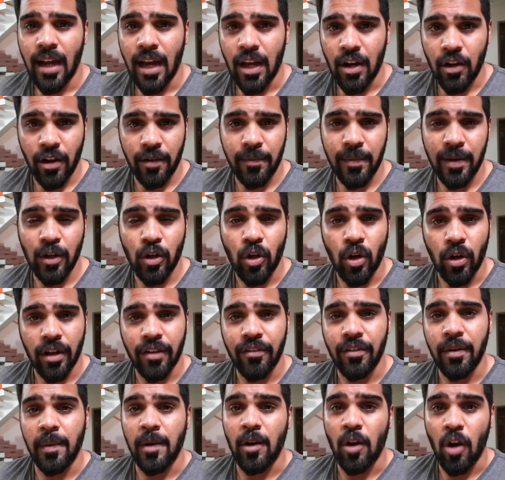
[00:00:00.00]
I know I've been talking
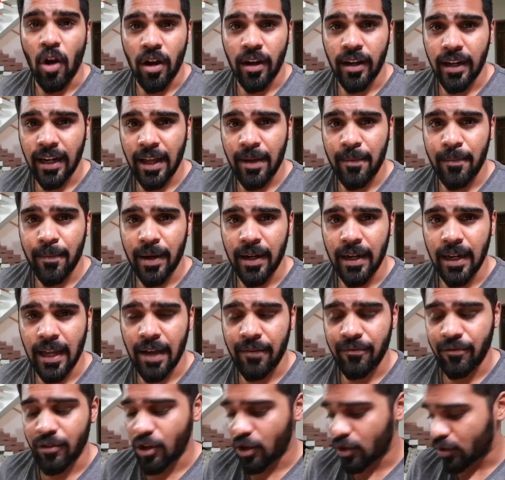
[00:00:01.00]
from a long time, but
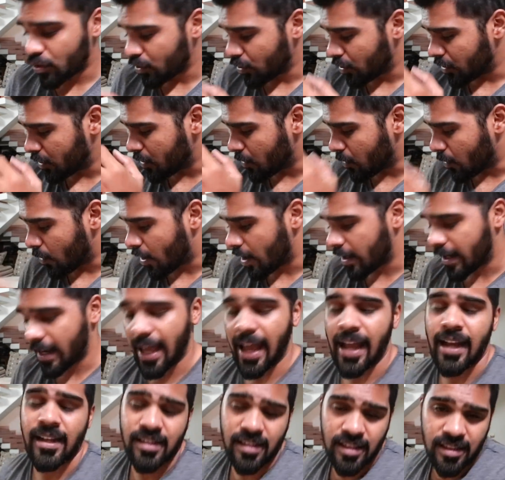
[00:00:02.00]
I'm not told you what
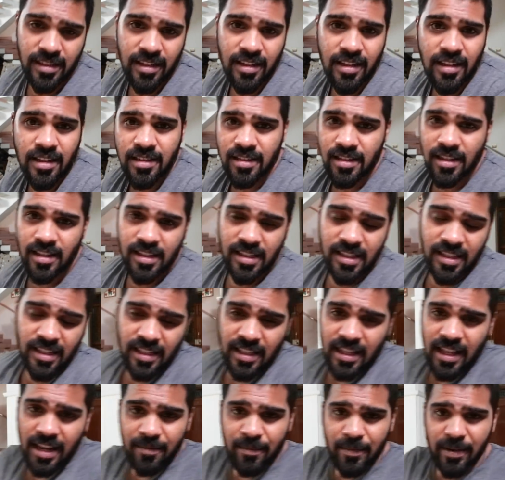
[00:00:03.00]
accessory is this.
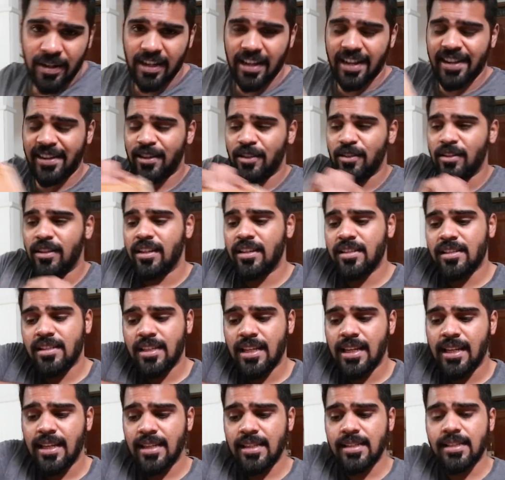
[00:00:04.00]
Let me tell you,
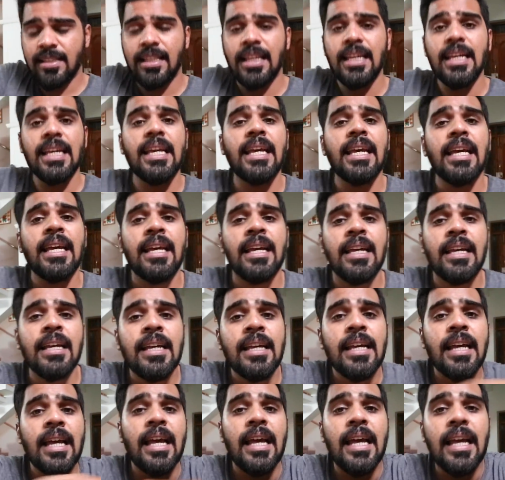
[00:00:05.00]
this is the
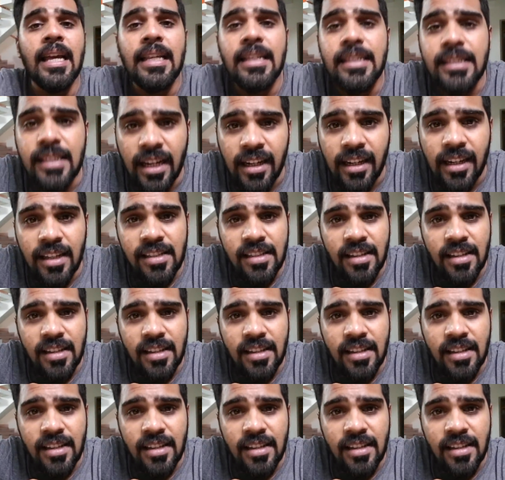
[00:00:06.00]
center